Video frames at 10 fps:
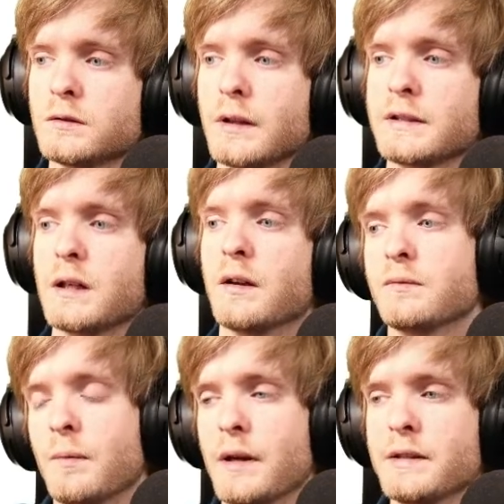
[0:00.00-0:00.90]
So
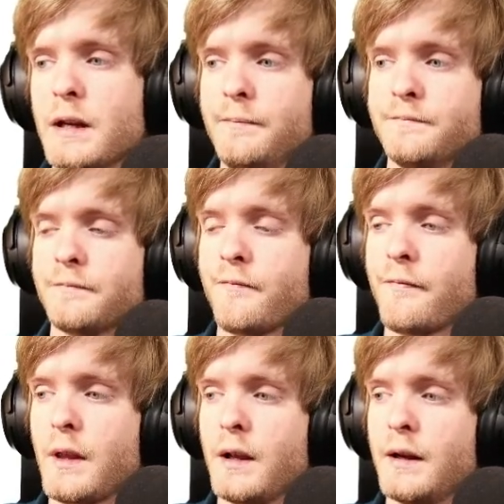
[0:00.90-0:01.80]
that's for my setup.
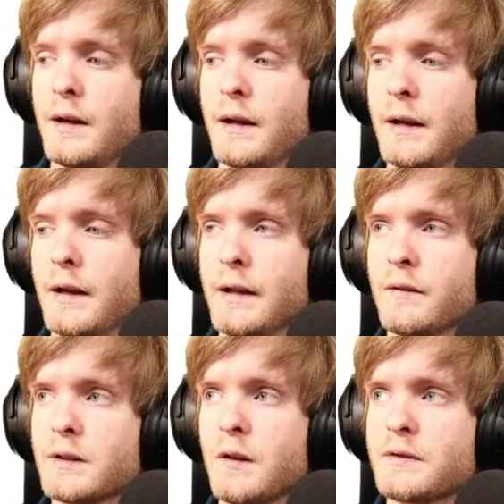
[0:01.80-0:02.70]
It
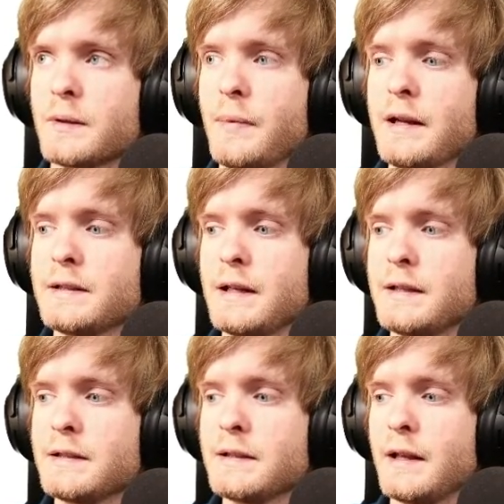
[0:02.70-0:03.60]
resolves
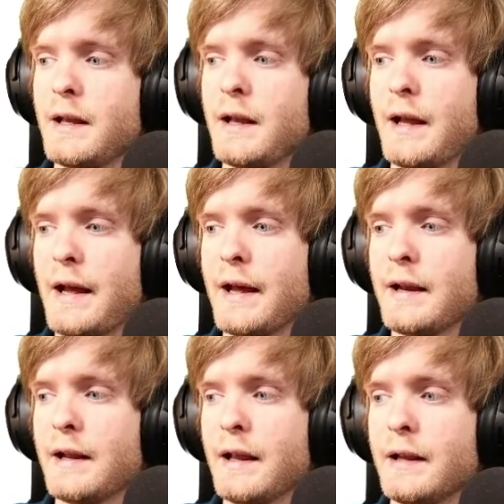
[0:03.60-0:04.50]
dependencies
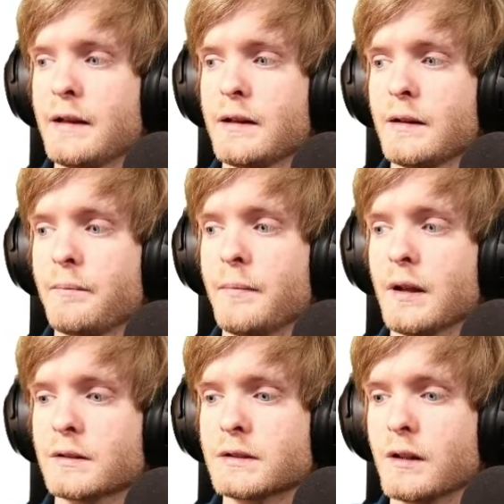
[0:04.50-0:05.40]
and it
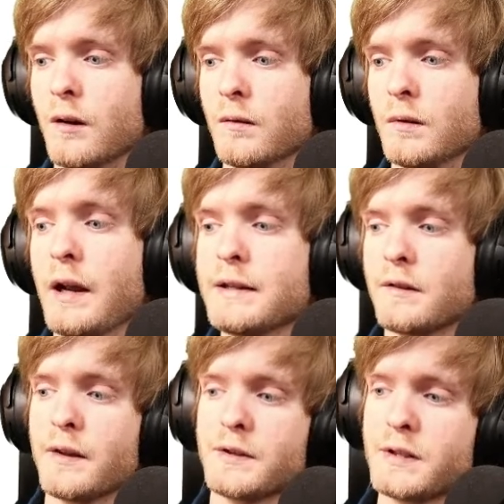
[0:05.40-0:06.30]
builds it all. Okay,
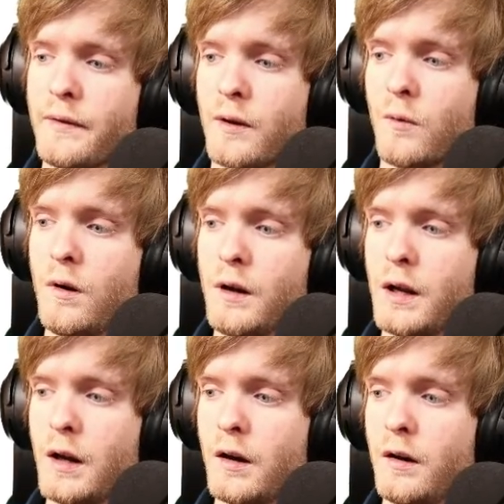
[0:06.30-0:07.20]
so there's something wrong
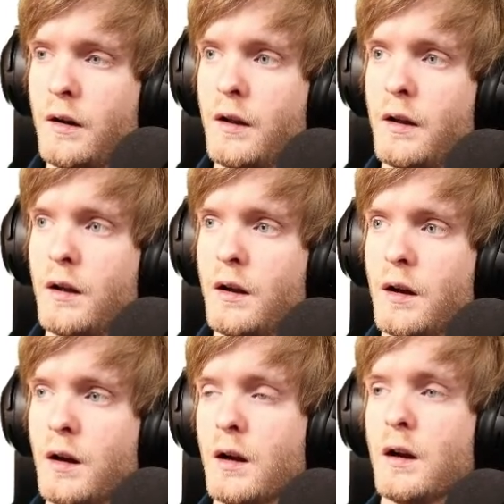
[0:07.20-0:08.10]
here.
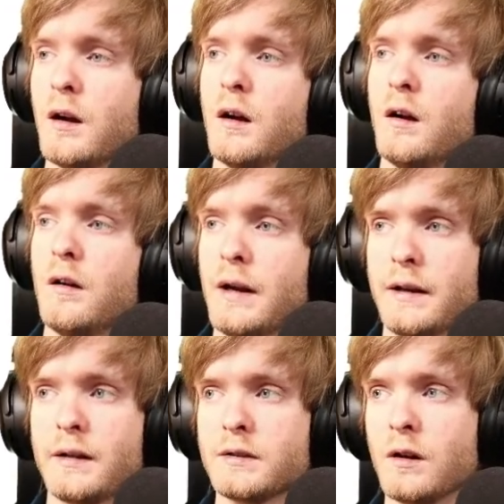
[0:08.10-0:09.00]

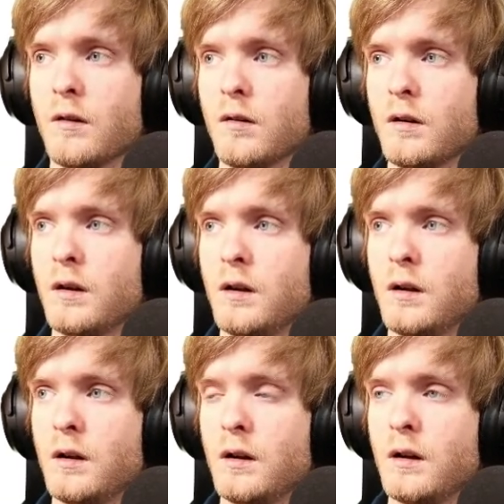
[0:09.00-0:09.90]
Right, so
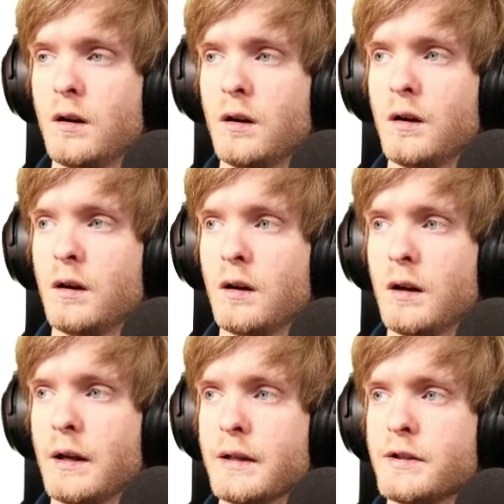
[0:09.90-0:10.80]

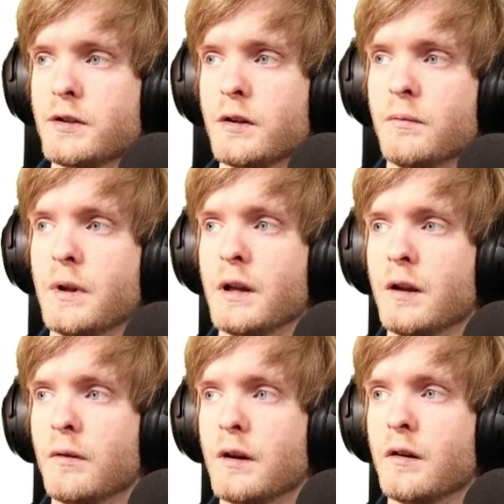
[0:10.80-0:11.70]
I should
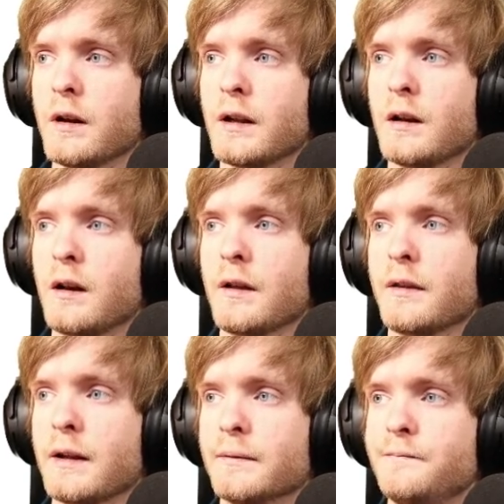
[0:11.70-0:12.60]
be returning
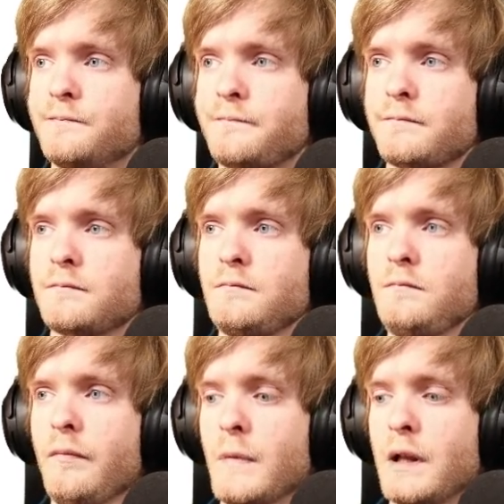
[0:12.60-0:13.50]
nothing.
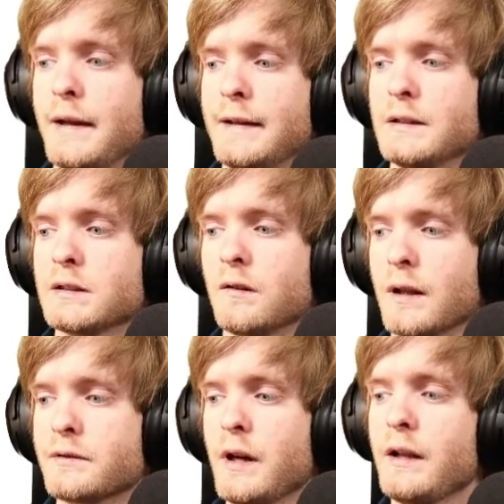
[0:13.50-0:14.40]
So
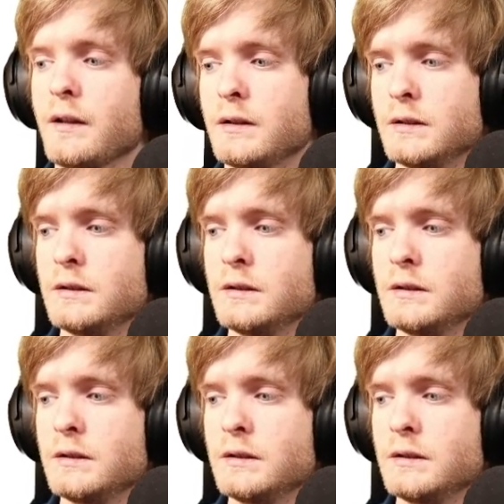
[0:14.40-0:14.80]
let's run it.